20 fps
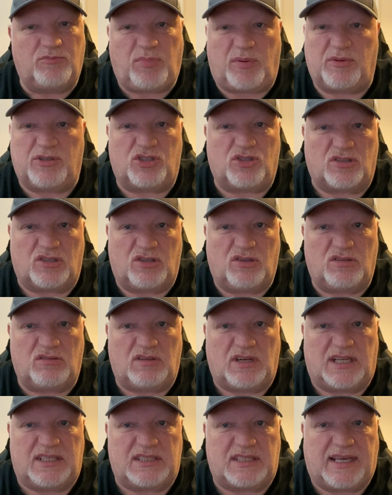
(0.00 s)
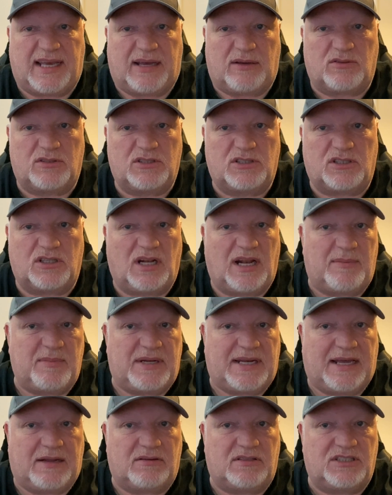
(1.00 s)
shouldn't call her a lazy cow. She's going to let me
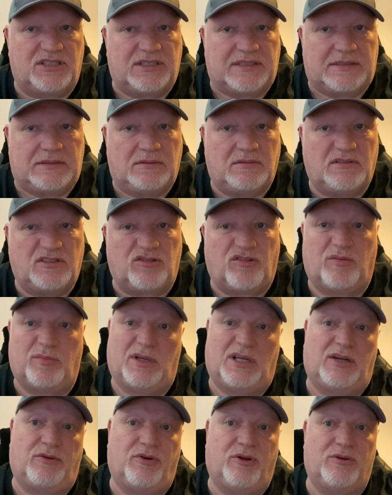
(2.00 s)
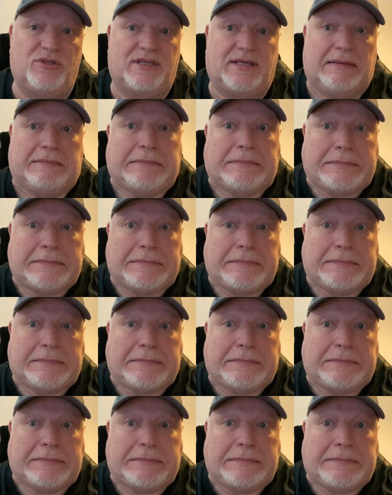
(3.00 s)
down, isn't she? Sorry about that, Rosie.